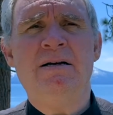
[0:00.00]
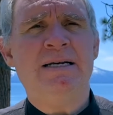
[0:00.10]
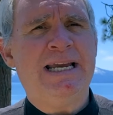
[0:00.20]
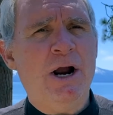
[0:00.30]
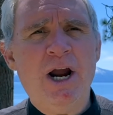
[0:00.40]

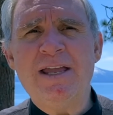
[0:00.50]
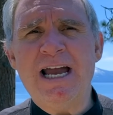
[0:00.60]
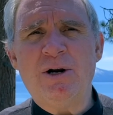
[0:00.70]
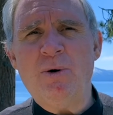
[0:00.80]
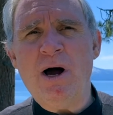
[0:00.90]
carrying
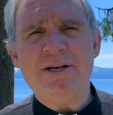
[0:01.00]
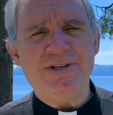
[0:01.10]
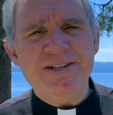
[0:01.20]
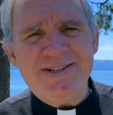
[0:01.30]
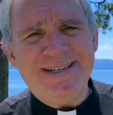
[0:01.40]
that
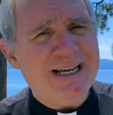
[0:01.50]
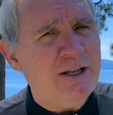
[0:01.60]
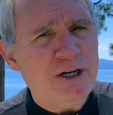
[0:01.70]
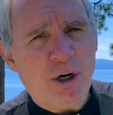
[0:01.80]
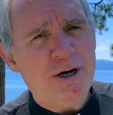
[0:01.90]
cross and still
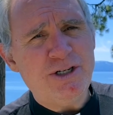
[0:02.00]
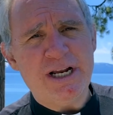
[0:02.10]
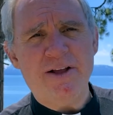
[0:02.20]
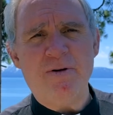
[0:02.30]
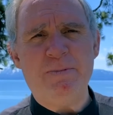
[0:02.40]

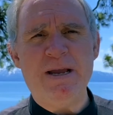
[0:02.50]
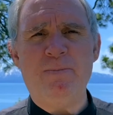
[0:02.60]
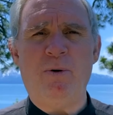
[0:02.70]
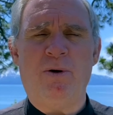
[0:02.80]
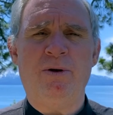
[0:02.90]
encouraging other
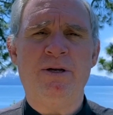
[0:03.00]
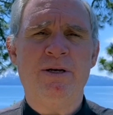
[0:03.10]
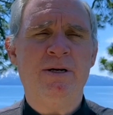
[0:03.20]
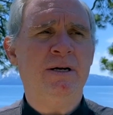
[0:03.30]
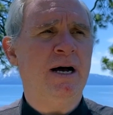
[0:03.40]
people,
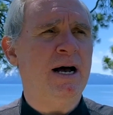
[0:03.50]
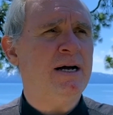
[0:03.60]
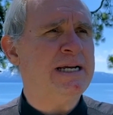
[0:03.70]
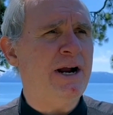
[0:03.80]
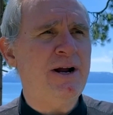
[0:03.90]

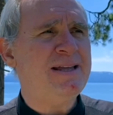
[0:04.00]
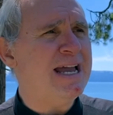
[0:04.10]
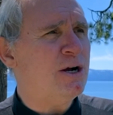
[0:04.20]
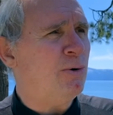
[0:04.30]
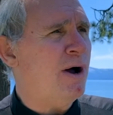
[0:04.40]
carrying
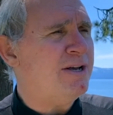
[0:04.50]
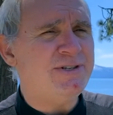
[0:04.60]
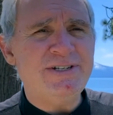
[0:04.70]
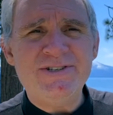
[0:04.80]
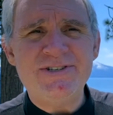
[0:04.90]
that
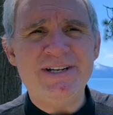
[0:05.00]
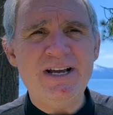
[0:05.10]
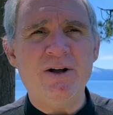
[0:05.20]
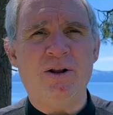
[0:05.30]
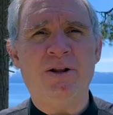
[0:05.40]
cross and still,